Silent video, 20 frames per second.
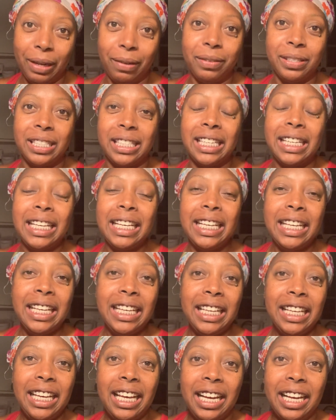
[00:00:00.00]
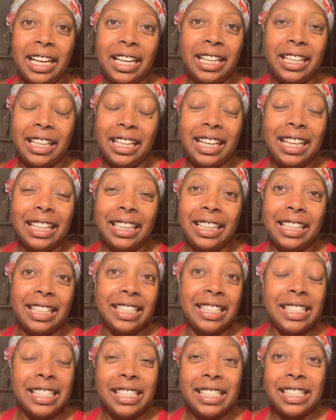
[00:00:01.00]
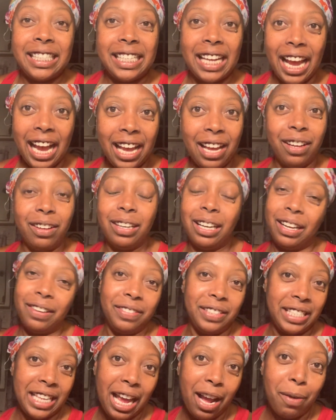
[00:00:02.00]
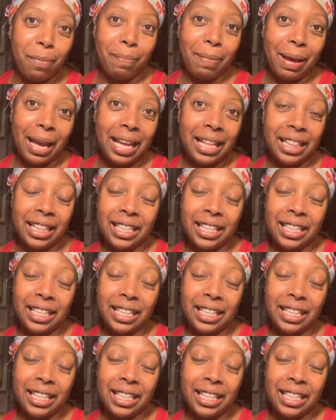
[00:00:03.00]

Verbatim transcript: It was, uh, the, the style of sound bath,